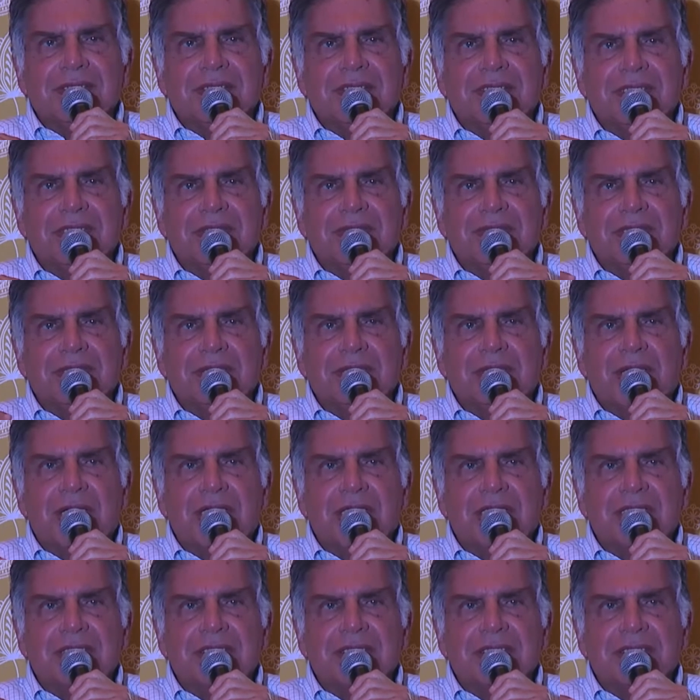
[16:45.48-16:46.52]
serving
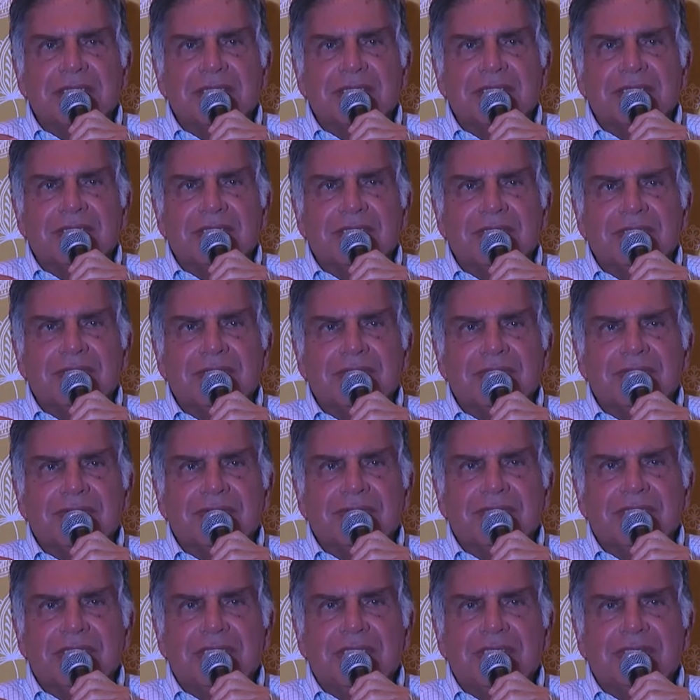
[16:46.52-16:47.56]
markets that you
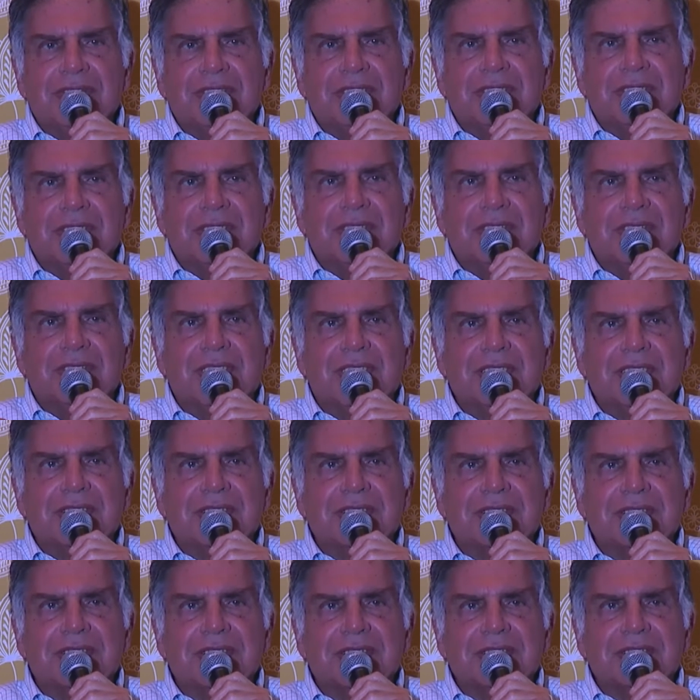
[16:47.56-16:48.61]
feel you can
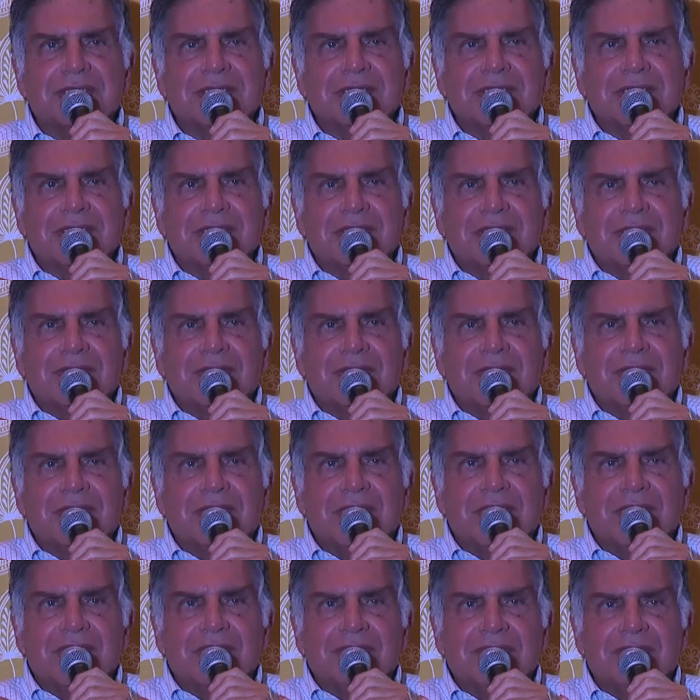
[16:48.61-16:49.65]
address,
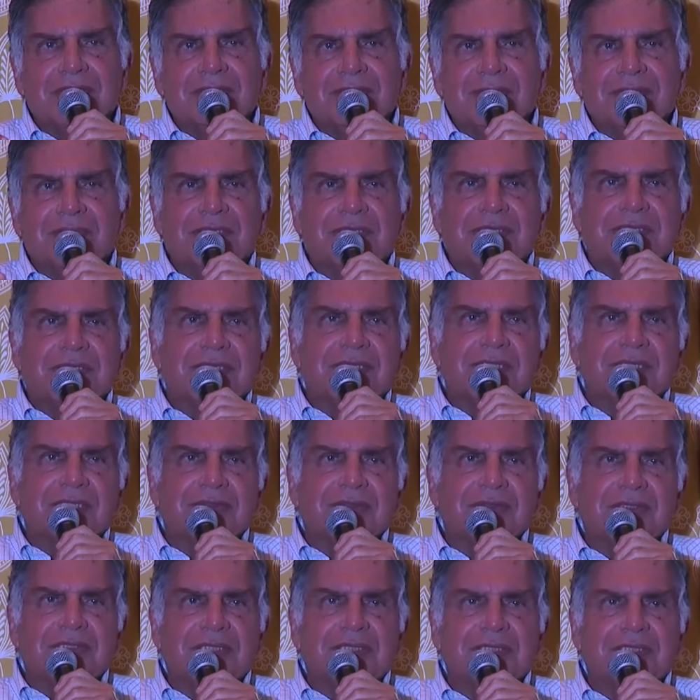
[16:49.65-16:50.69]
that you have
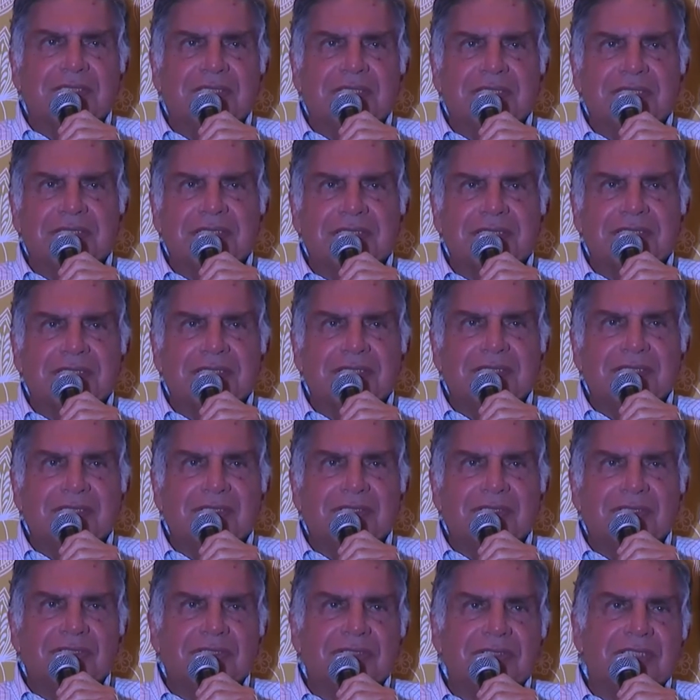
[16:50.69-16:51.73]
successfully addressed in
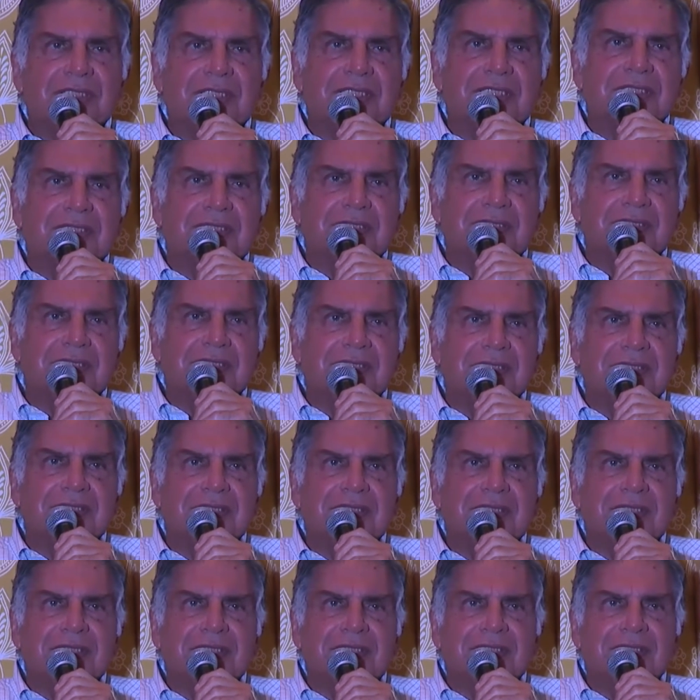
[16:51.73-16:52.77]
your own country
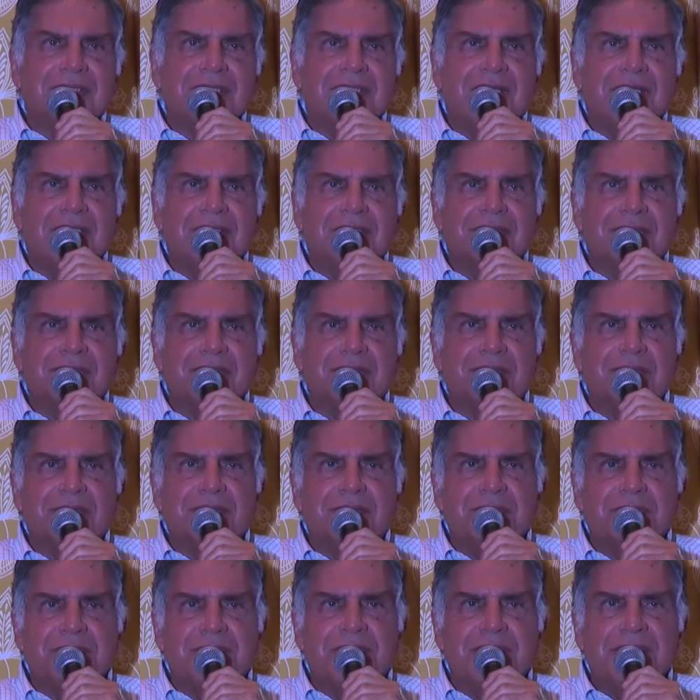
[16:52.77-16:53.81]
and now
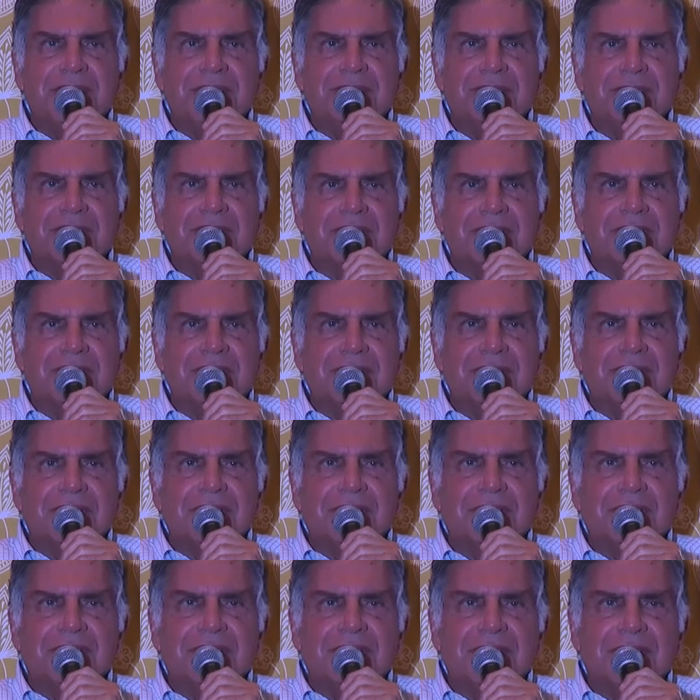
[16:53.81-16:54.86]
believe that
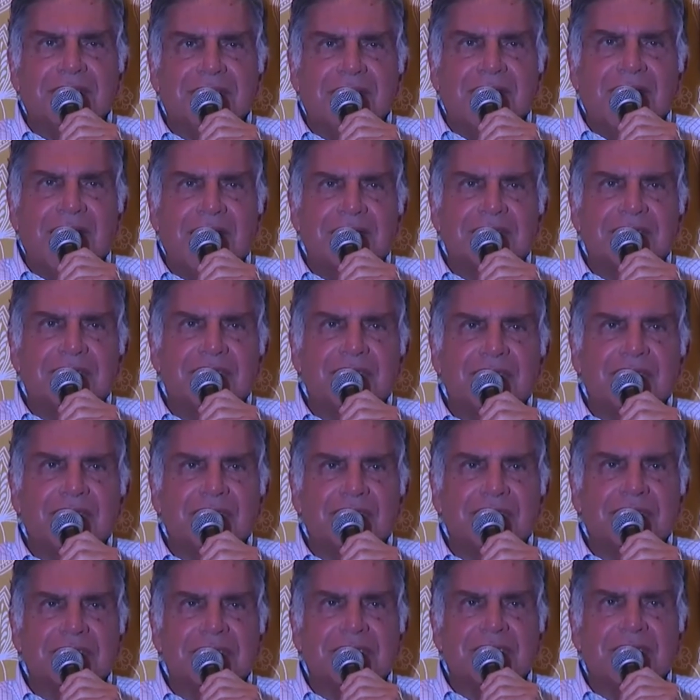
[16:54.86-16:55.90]
adds to
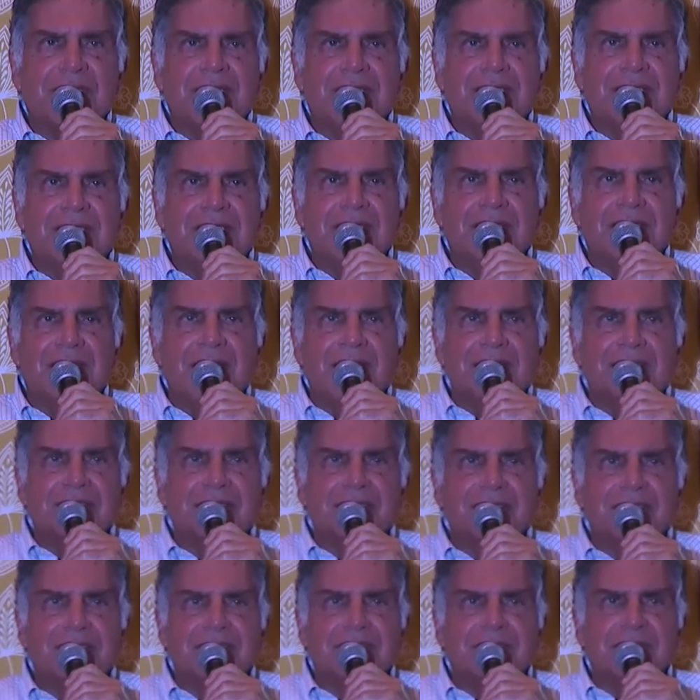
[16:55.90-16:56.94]
your scale and adds
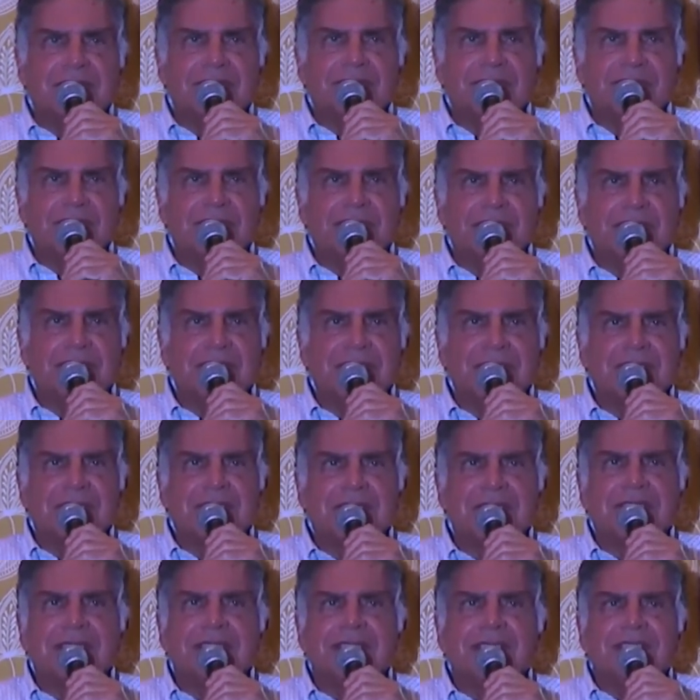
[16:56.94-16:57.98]
to your
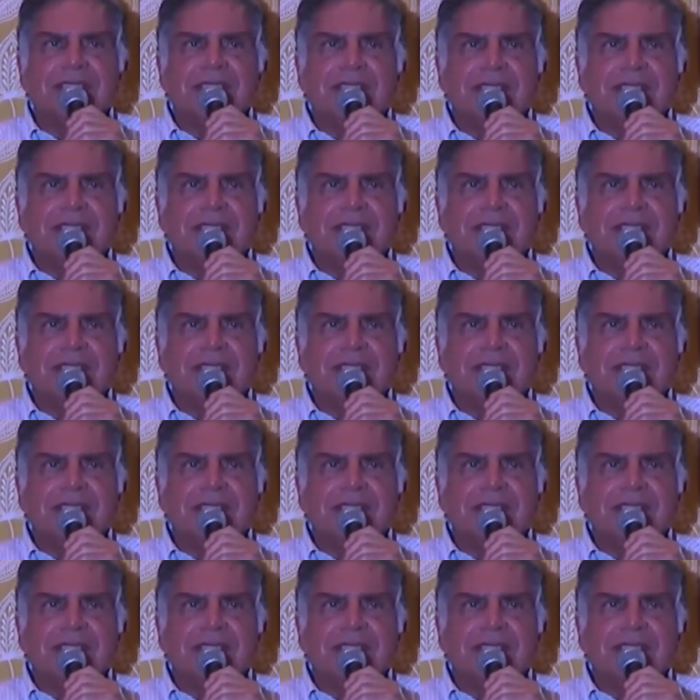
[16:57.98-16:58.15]
efficiency,